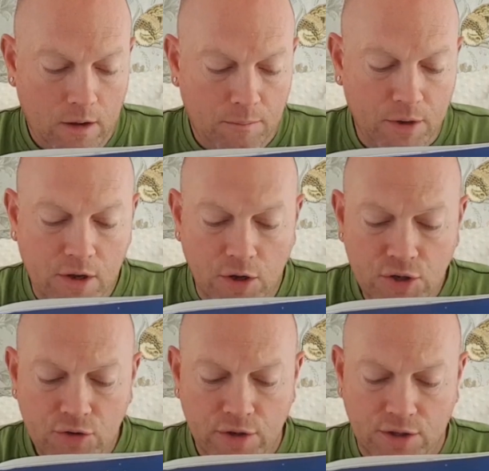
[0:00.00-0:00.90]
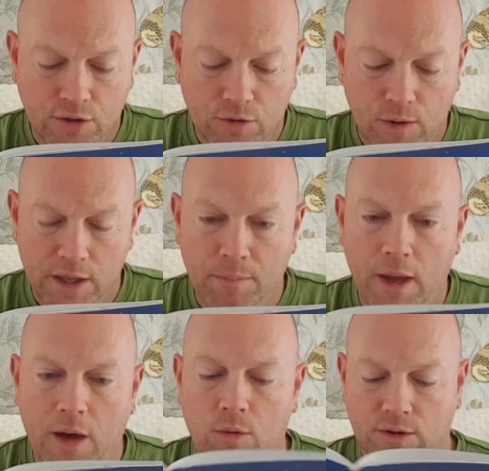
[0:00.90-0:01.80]
But a conjurer stood where the
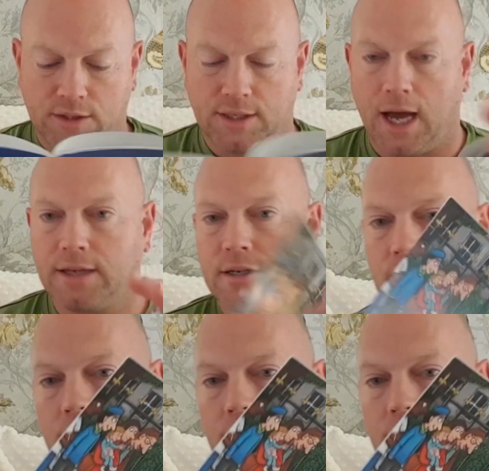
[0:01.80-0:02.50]
pair once sat.